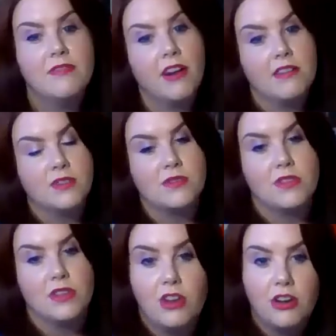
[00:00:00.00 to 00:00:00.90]
Varys is
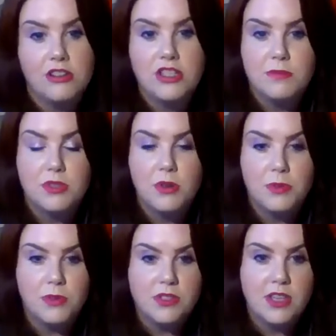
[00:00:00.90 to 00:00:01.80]
going to encourage him to go
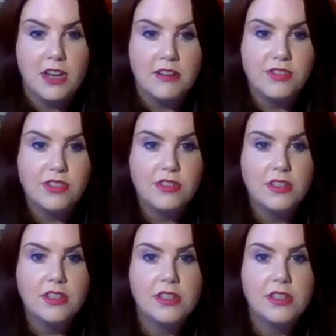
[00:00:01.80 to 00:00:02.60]
up those stairs.